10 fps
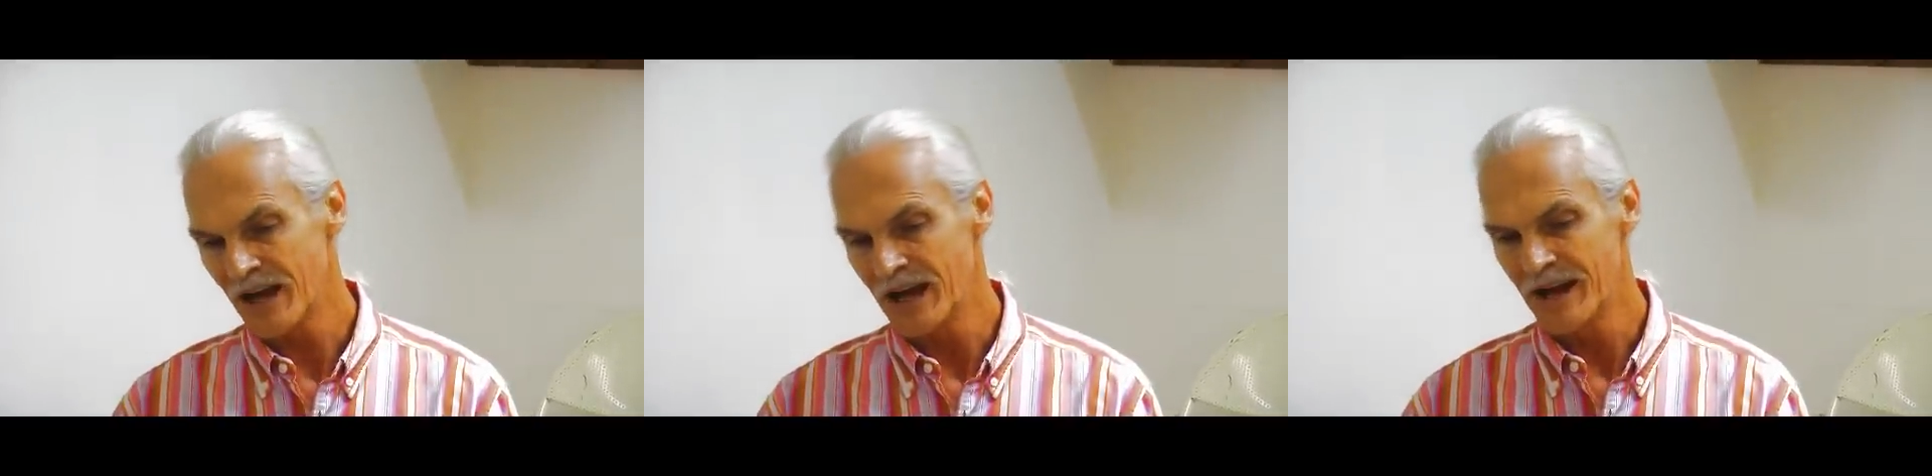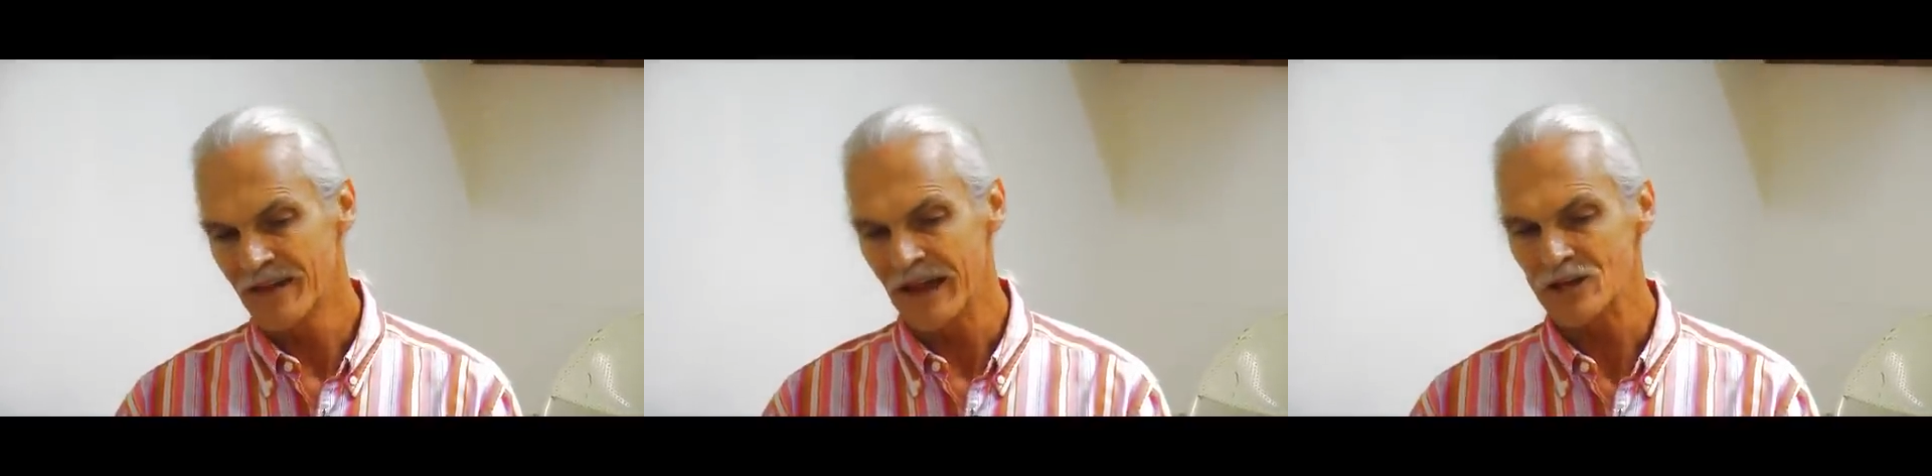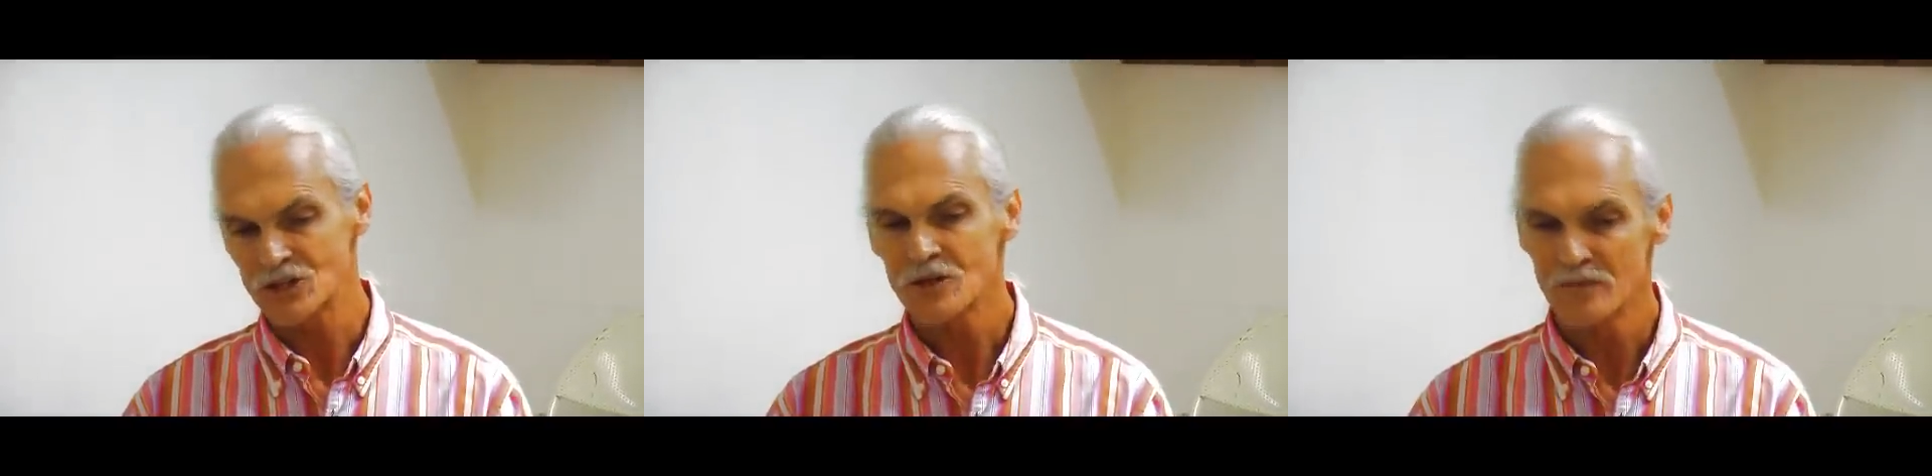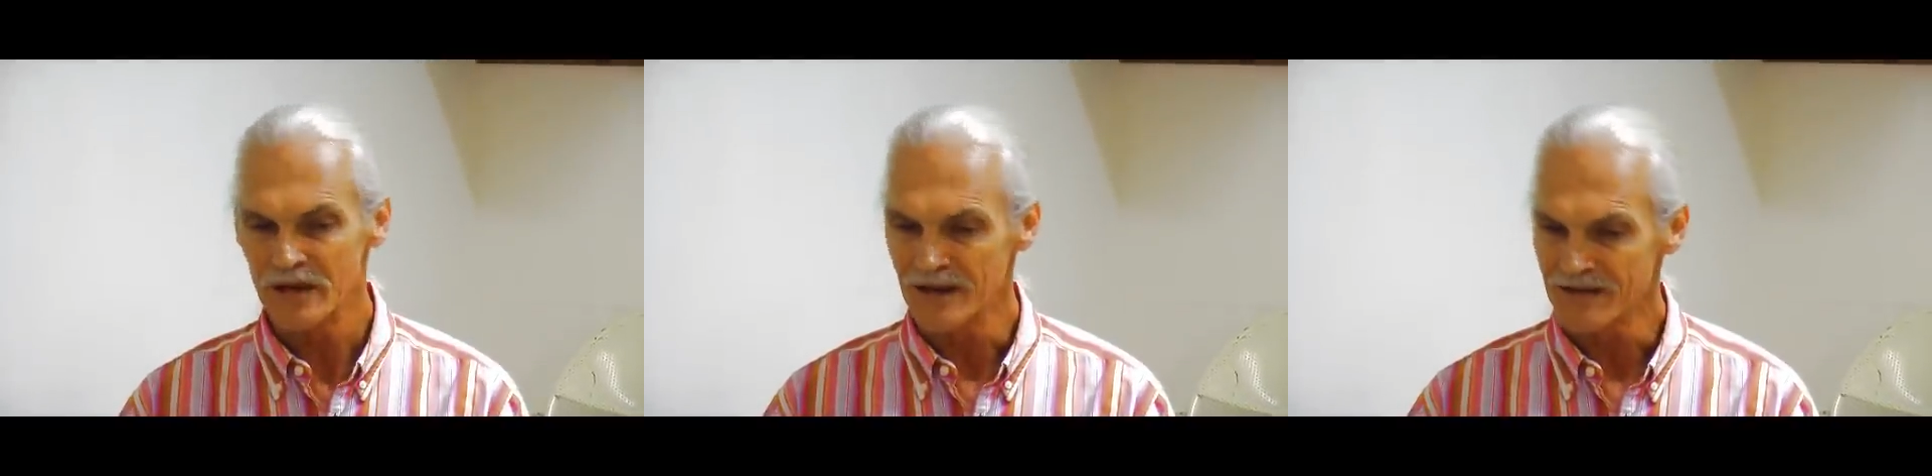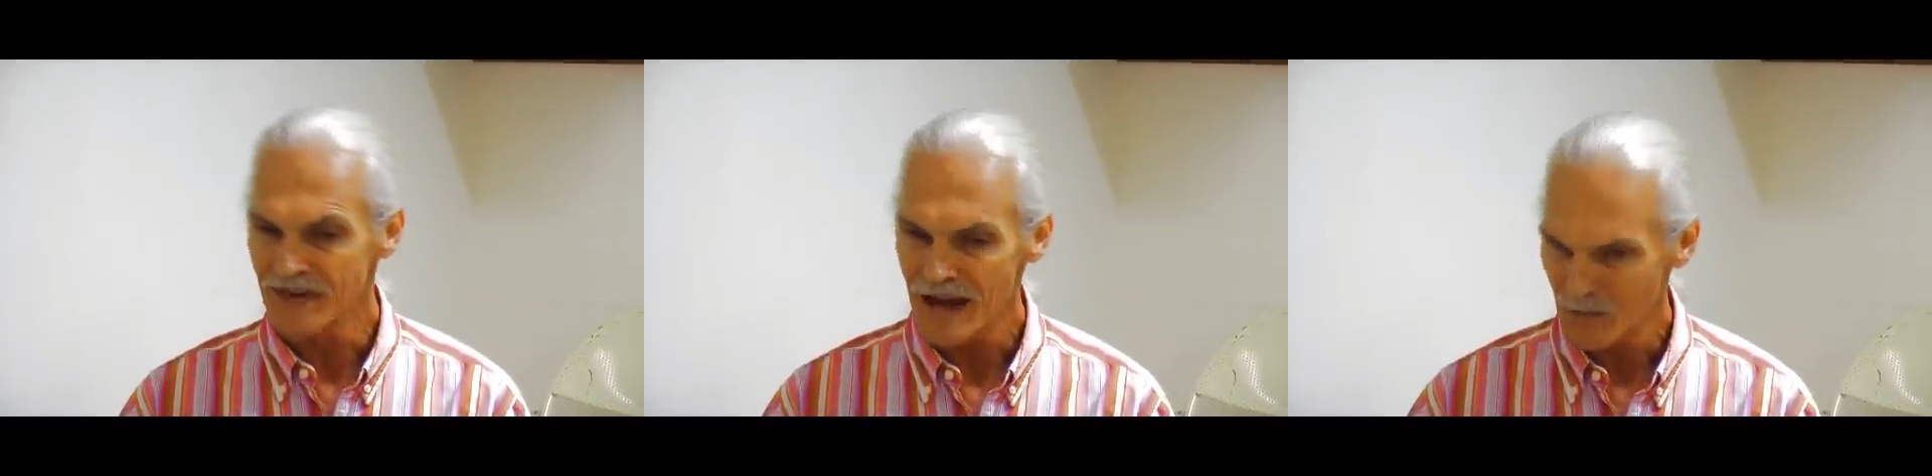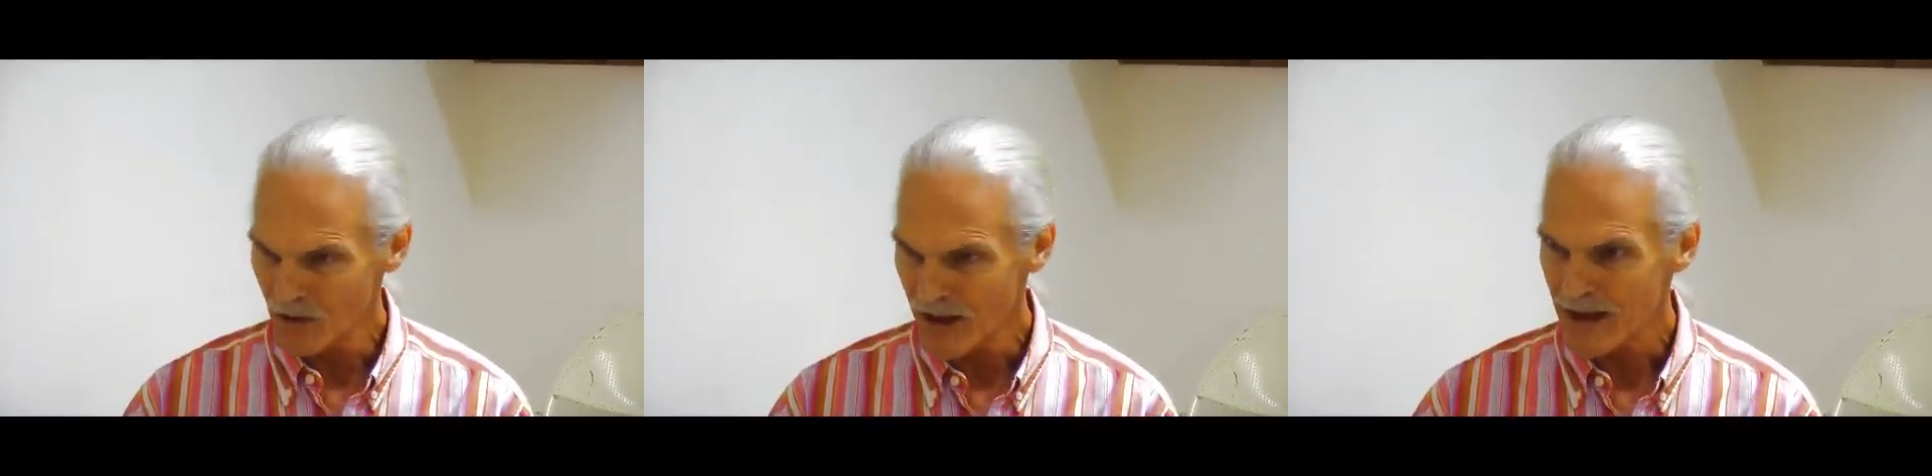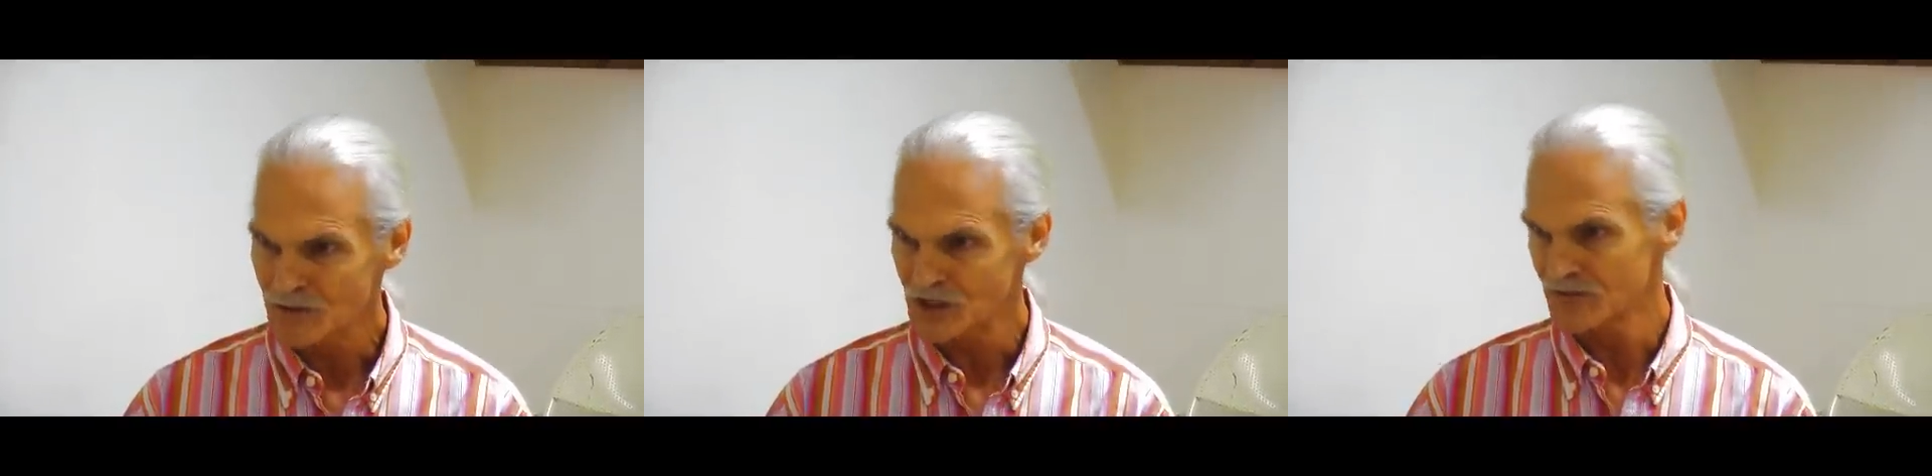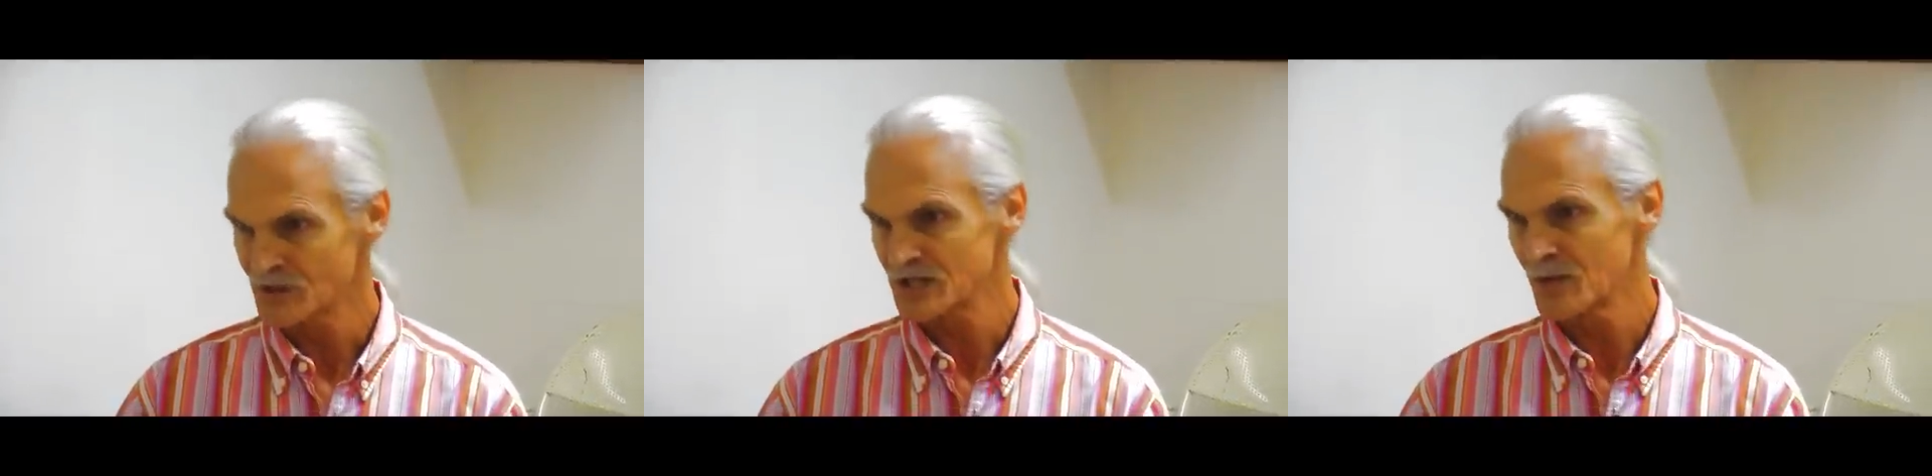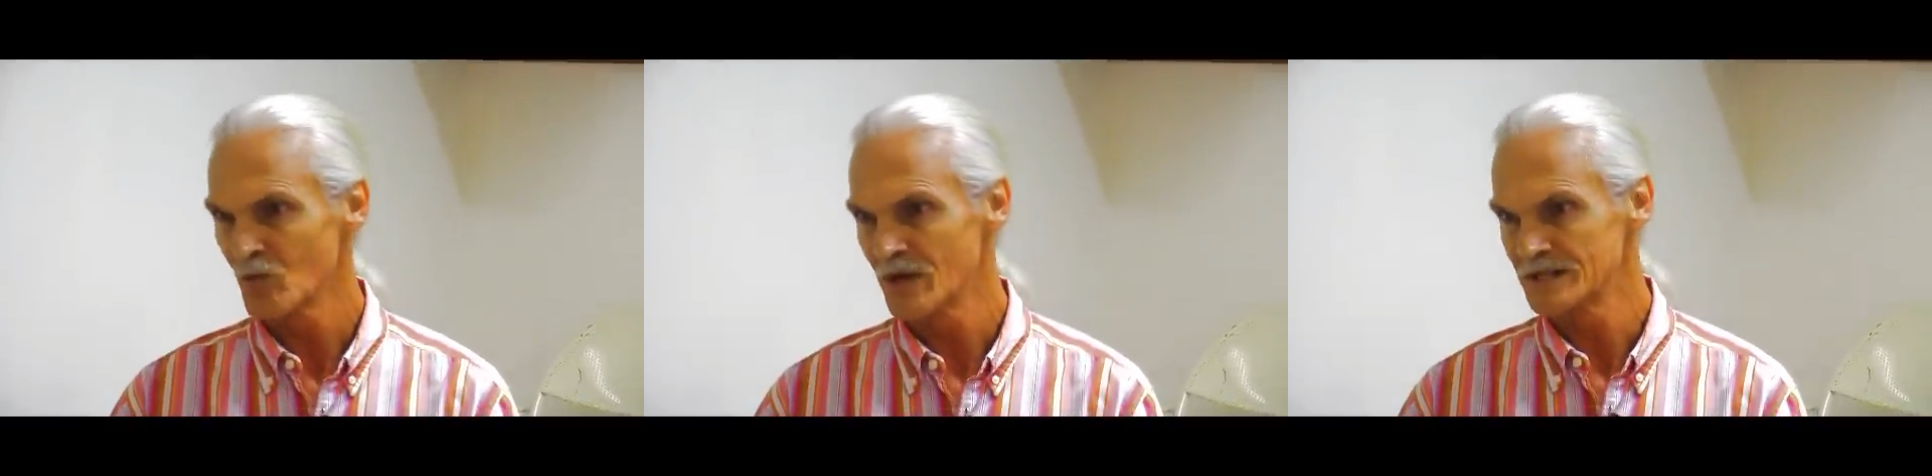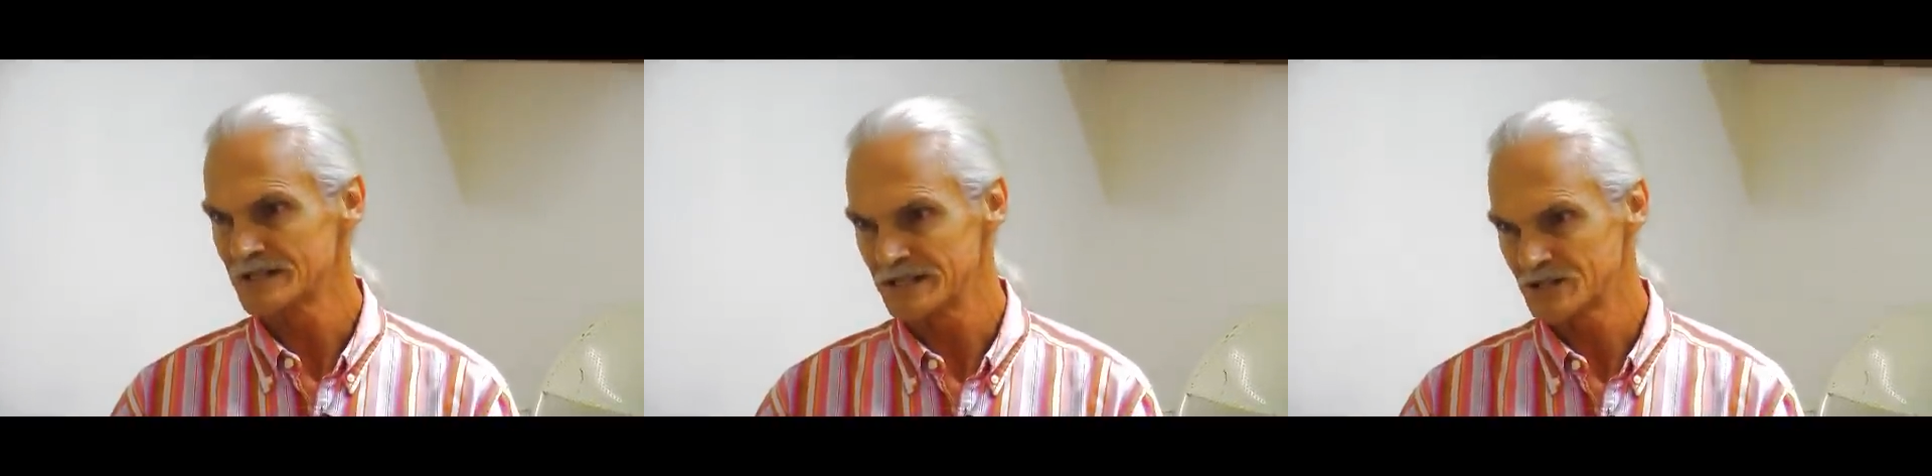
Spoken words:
that should be a viable option for someone